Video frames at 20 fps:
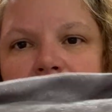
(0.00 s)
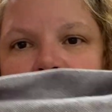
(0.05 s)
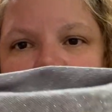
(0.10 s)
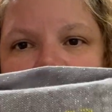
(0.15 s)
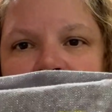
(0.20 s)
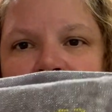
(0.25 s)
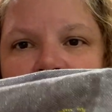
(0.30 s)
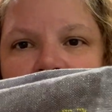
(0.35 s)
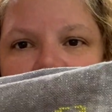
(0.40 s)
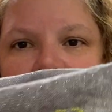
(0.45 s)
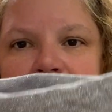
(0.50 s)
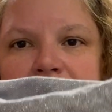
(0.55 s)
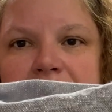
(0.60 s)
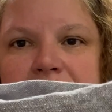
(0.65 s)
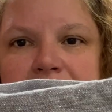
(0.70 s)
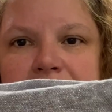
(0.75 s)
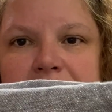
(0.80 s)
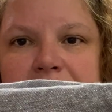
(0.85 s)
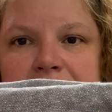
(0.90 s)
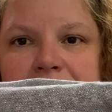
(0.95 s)
right there,
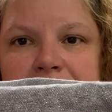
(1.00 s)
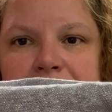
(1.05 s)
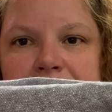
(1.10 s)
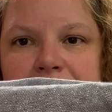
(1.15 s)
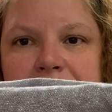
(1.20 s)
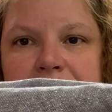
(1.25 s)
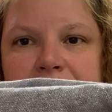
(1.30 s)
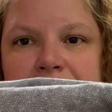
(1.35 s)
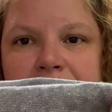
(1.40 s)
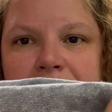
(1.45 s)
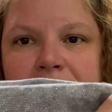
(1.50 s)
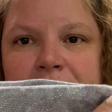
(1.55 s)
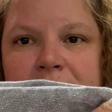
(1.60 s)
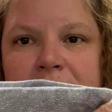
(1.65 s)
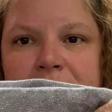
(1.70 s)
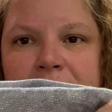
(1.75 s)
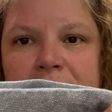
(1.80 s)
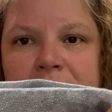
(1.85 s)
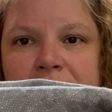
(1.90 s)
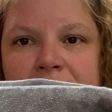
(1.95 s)

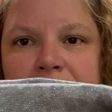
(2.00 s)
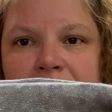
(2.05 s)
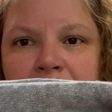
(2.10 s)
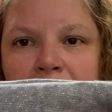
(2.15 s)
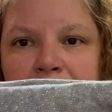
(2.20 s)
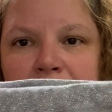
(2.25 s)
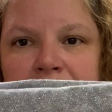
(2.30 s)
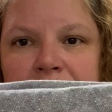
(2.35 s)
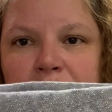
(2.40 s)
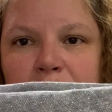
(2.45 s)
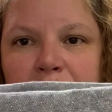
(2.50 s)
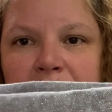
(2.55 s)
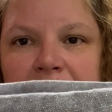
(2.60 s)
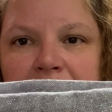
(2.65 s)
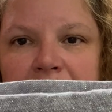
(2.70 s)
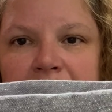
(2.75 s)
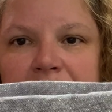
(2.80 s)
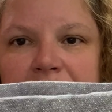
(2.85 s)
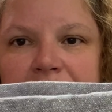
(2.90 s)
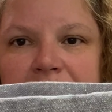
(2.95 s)
that was a
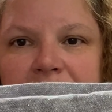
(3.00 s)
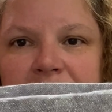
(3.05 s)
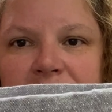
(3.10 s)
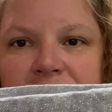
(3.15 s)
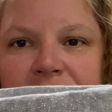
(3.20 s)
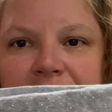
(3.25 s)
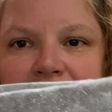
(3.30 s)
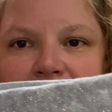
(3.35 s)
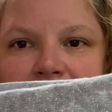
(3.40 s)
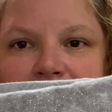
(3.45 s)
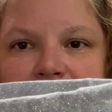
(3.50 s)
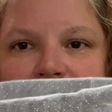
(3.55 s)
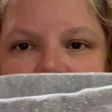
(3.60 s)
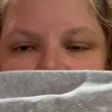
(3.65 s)
weekend of stitching.